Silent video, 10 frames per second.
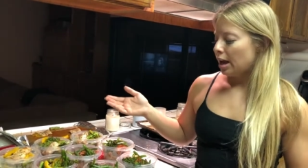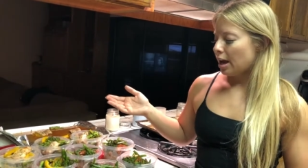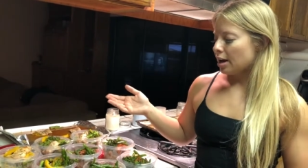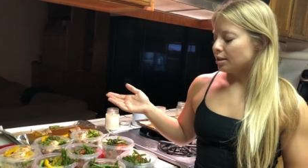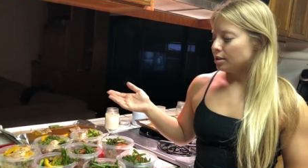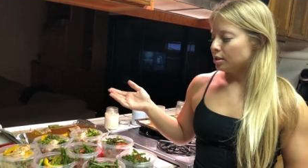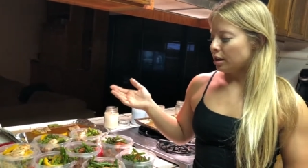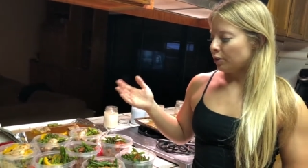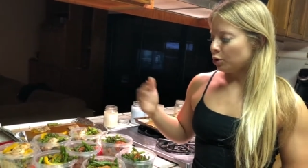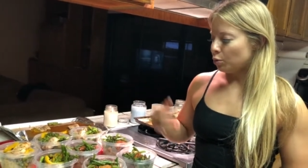And
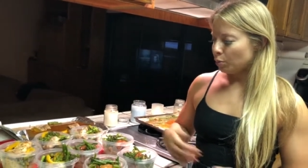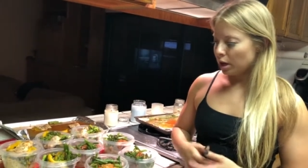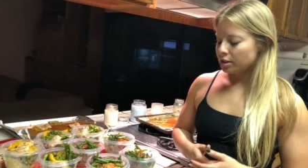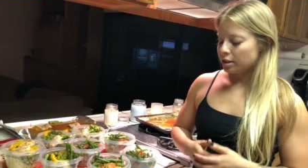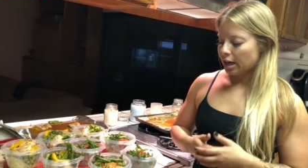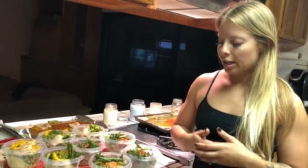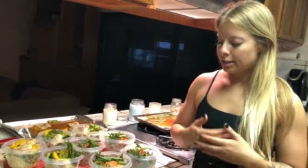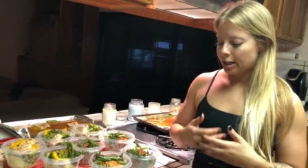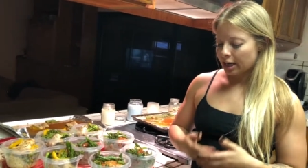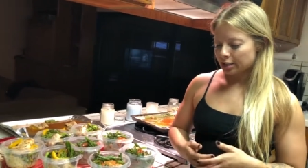if you want to kind of
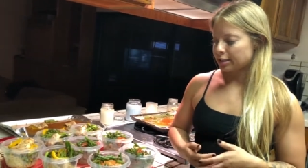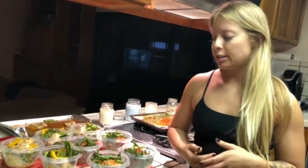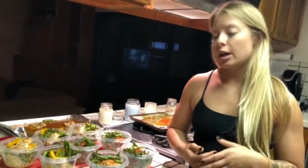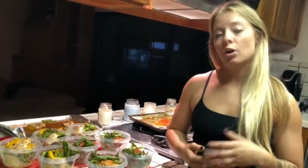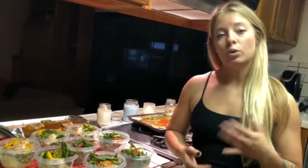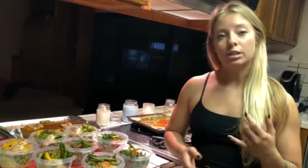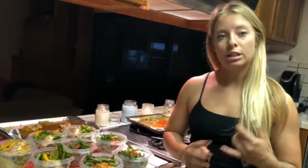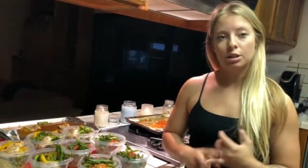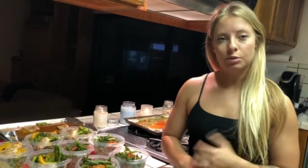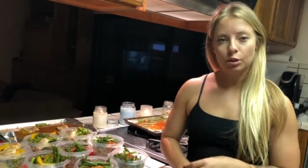stay consistent or
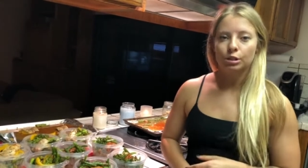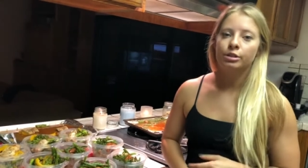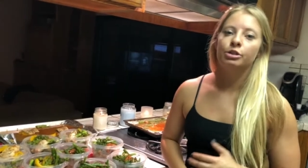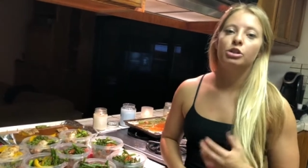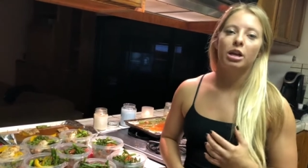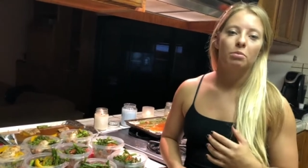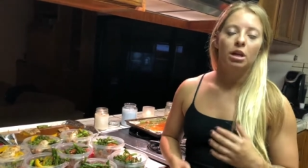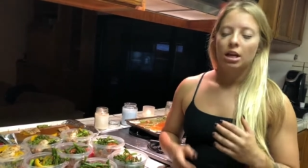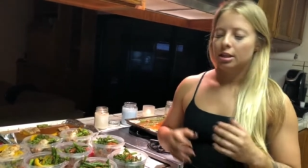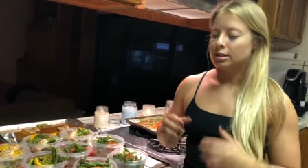see the results in the gym,
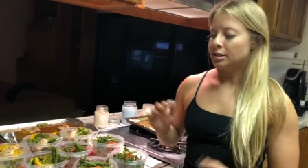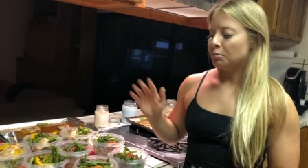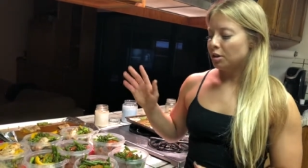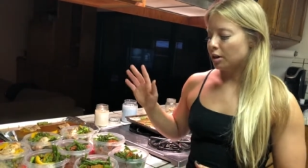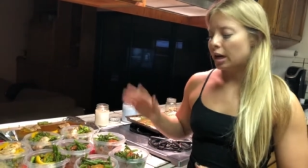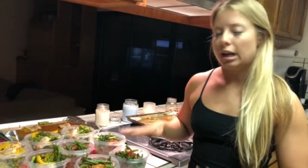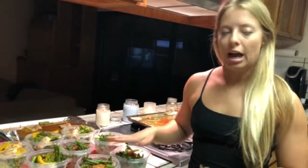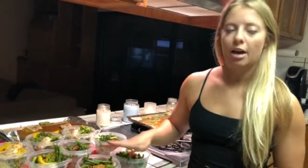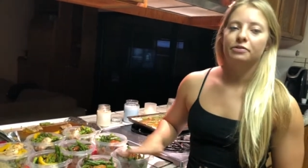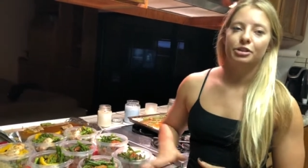this is something you're gonna
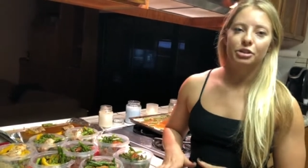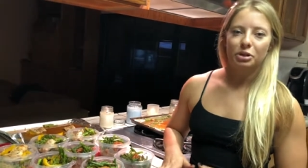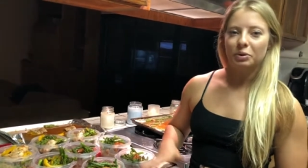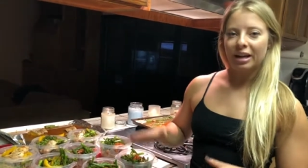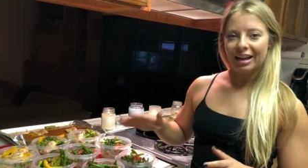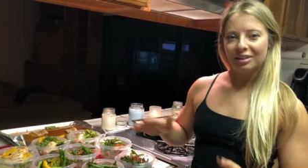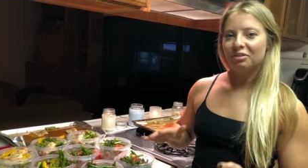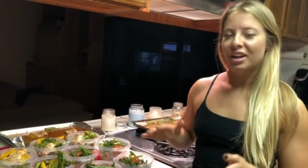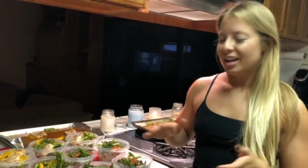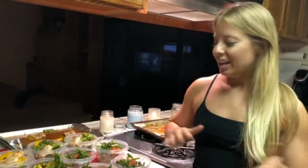have to do and kind of
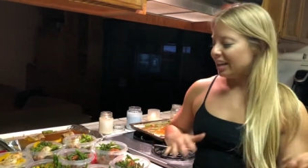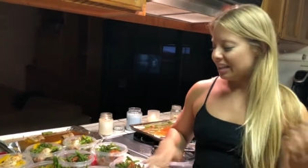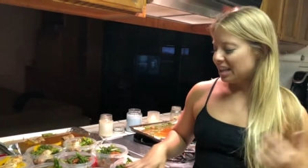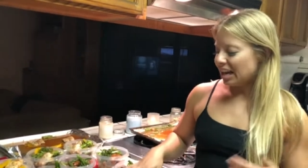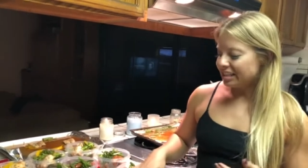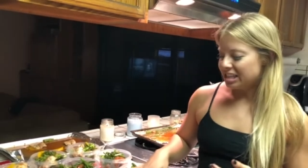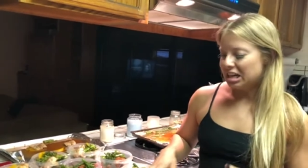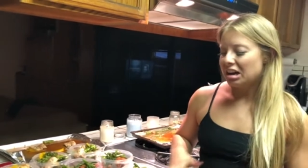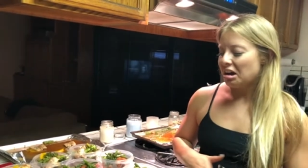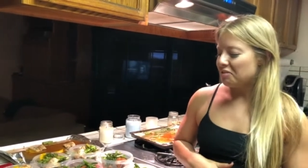get the
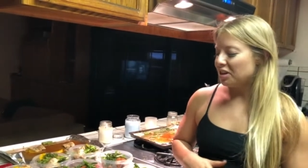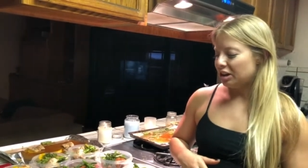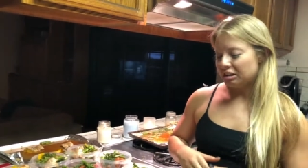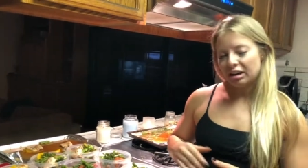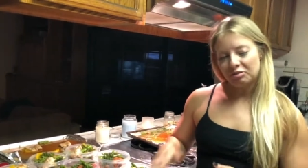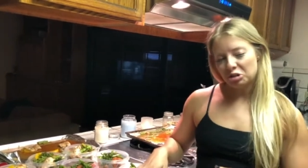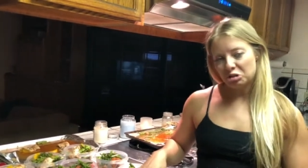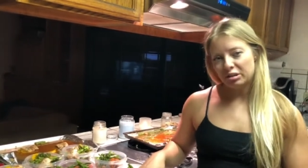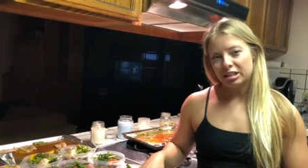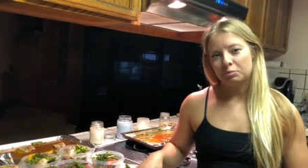idea of that you're gonna have to
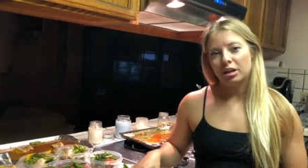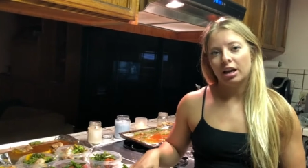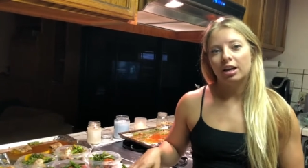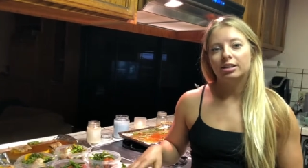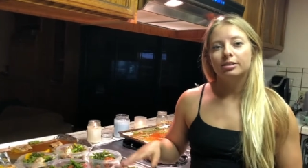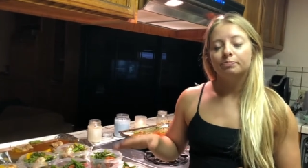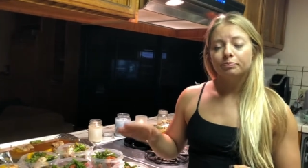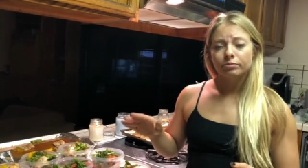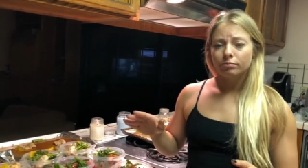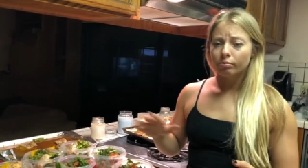do this, because
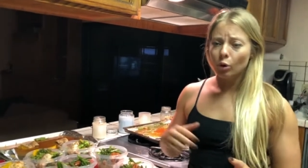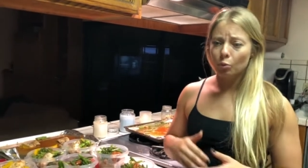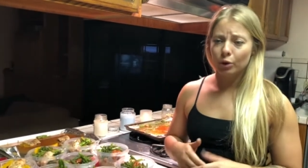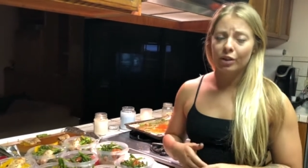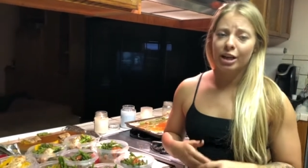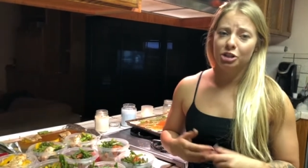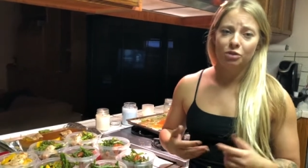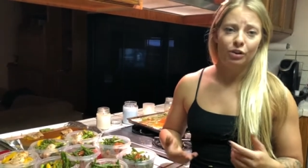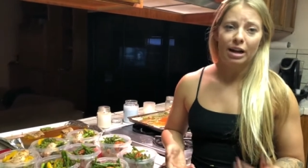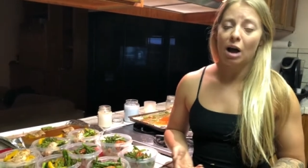we only get you
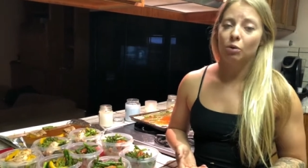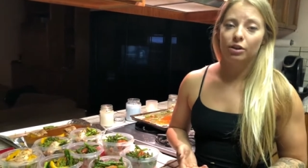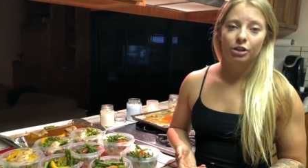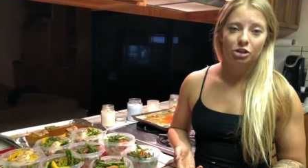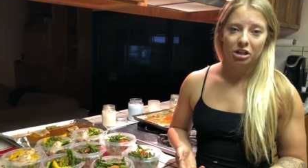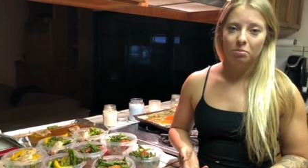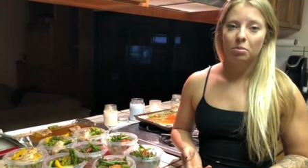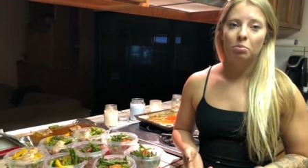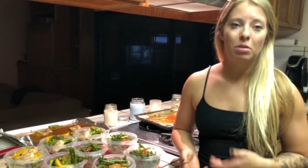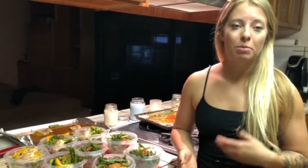for an hour in the gym,
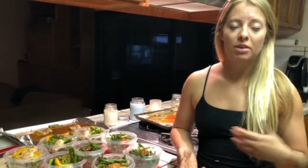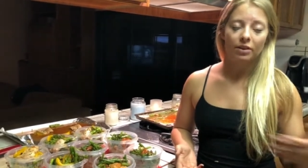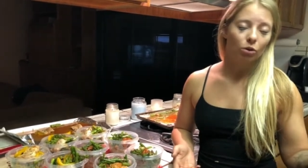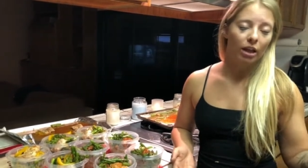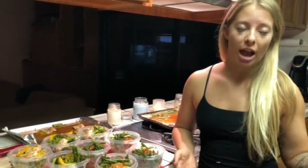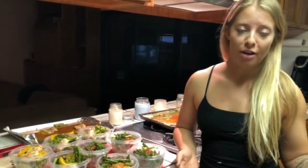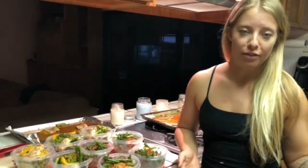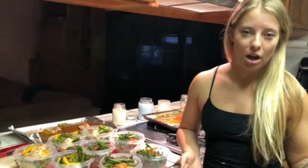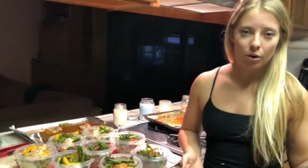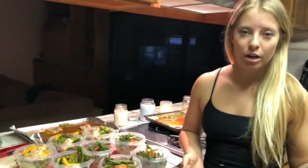maybe even only half
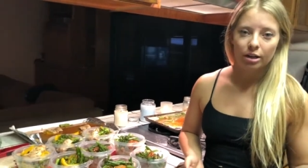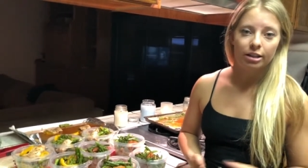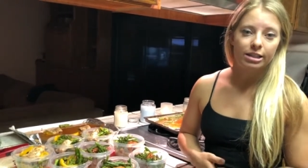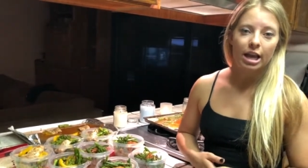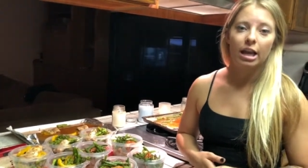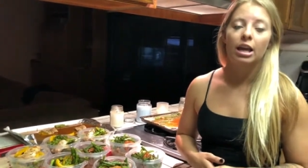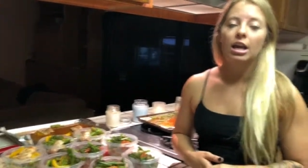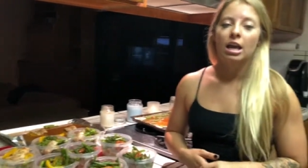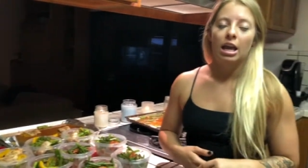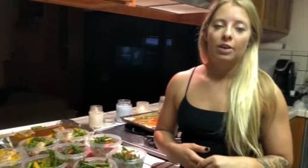an hour out of the day,
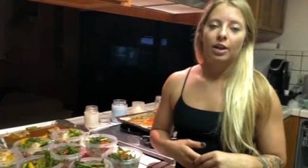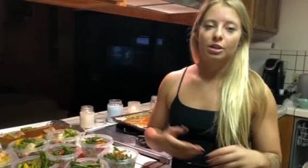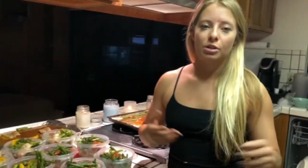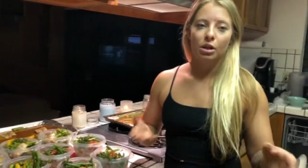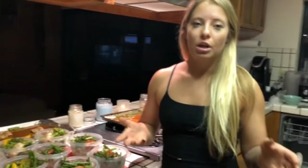and that is,